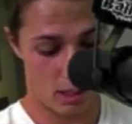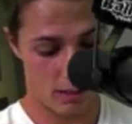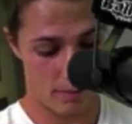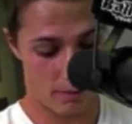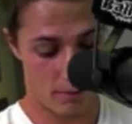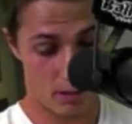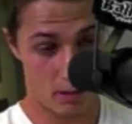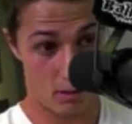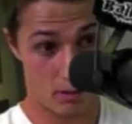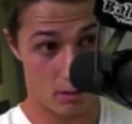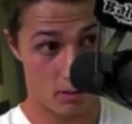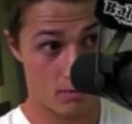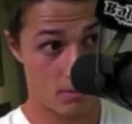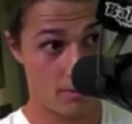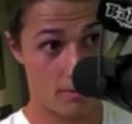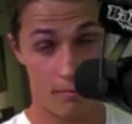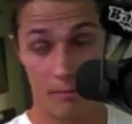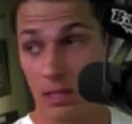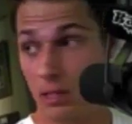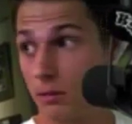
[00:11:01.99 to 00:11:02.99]
looking for
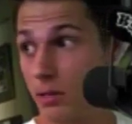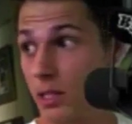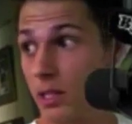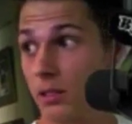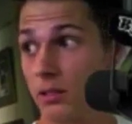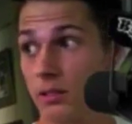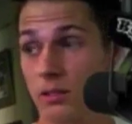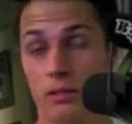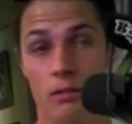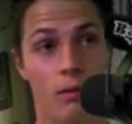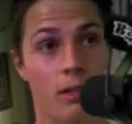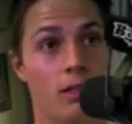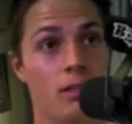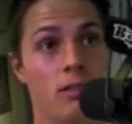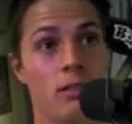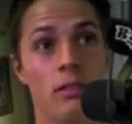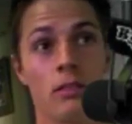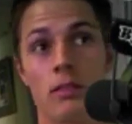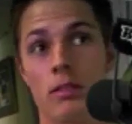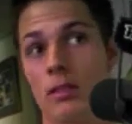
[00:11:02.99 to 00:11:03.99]
endorsements from anyone else who wants
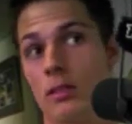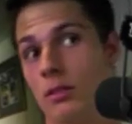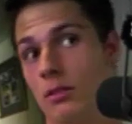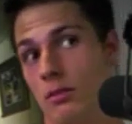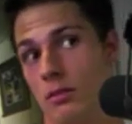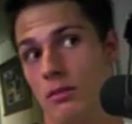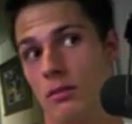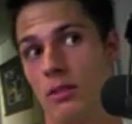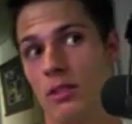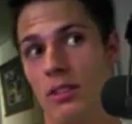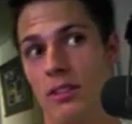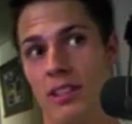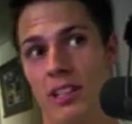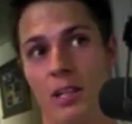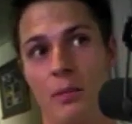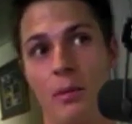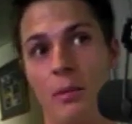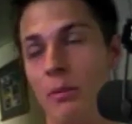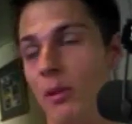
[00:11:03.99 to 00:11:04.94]
to. So you know, then I'll